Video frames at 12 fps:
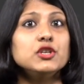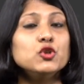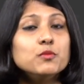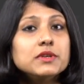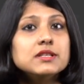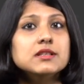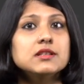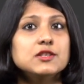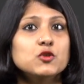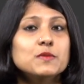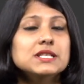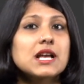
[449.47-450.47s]
numerous
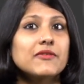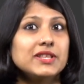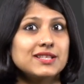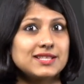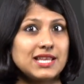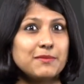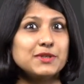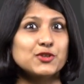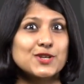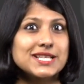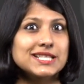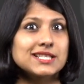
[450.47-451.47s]
consumers having the same
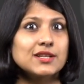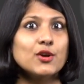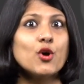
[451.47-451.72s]
interest,